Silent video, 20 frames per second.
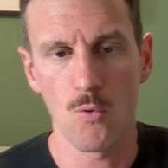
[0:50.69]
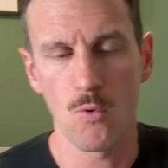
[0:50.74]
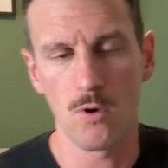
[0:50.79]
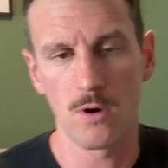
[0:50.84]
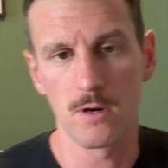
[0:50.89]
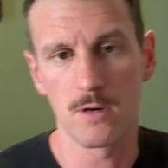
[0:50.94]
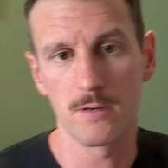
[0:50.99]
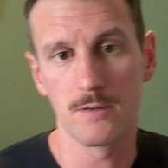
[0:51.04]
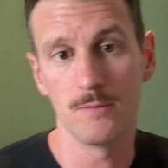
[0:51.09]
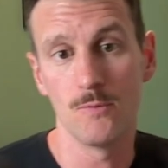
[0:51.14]

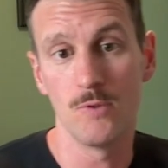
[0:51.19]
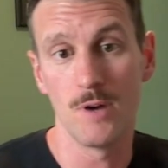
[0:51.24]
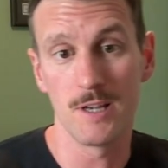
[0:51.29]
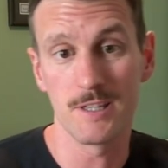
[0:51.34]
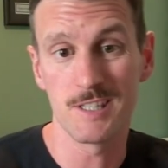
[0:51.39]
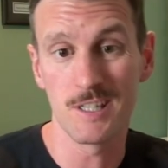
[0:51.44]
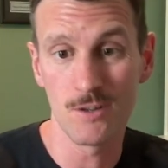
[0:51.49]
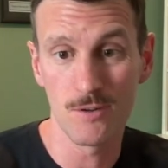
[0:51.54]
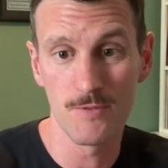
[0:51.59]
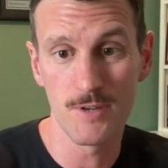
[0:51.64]
or a
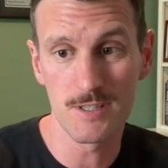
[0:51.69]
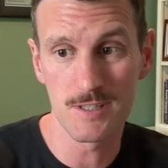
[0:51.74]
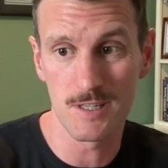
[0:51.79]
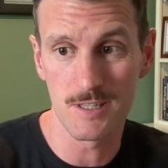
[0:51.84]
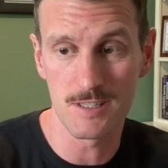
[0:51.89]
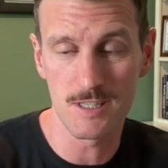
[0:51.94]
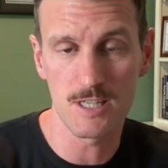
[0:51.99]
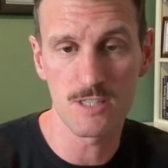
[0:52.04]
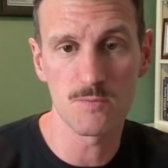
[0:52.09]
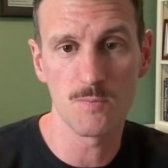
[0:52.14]
single visit
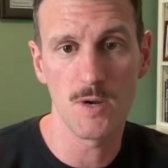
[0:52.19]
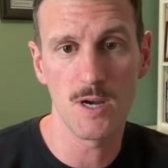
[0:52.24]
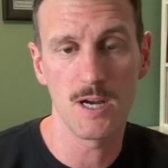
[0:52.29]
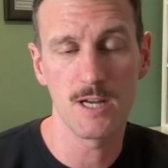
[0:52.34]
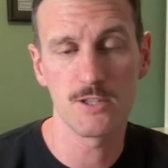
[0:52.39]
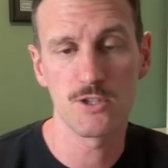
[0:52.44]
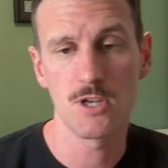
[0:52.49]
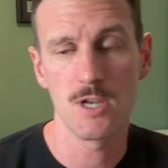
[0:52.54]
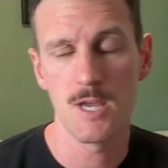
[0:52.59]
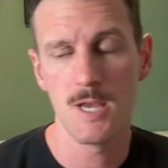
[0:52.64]
is this
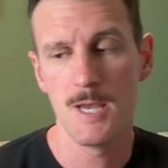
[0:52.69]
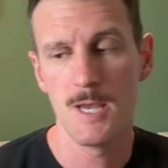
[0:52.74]
much,